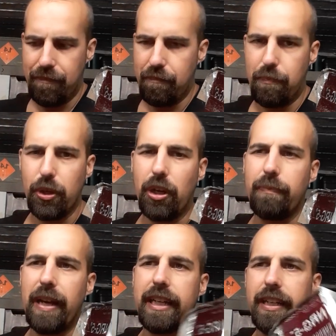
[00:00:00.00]
bug
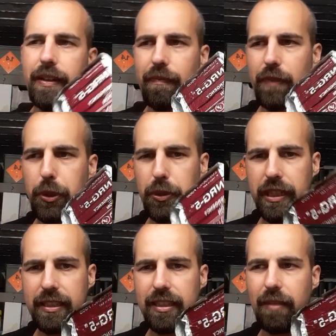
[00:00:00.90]
out bag, use
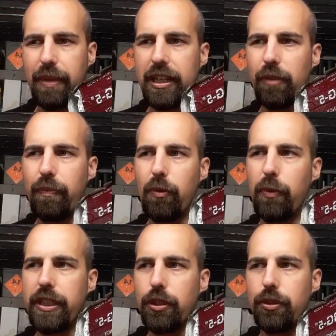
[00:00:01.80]
this as a backup
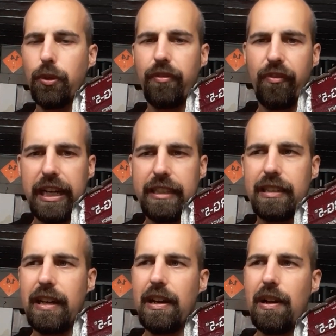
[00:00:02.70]
when you don't find